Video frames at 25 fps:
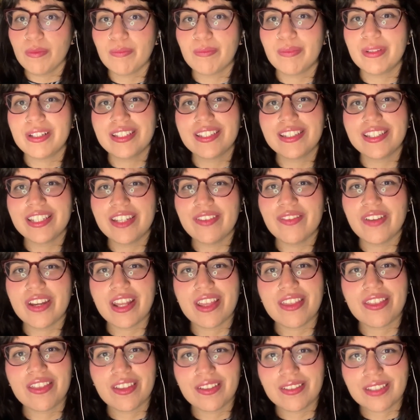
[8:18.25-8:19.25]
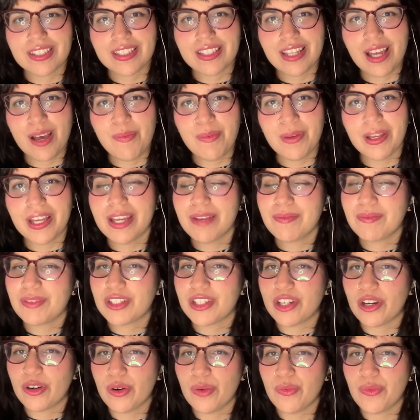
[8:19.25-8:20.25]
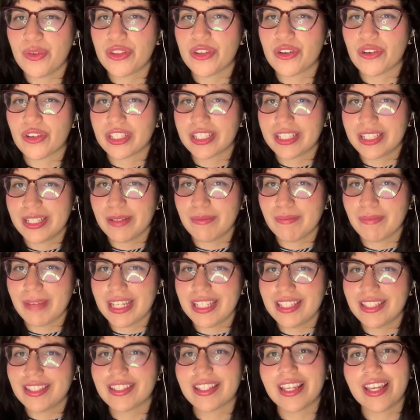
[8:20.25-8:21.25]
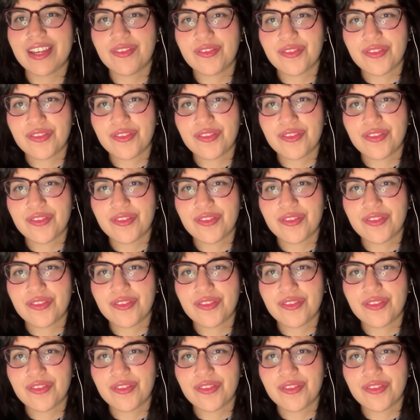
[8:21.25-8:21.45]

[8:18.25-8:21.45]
please give it a thumbs up and share it with your teammates and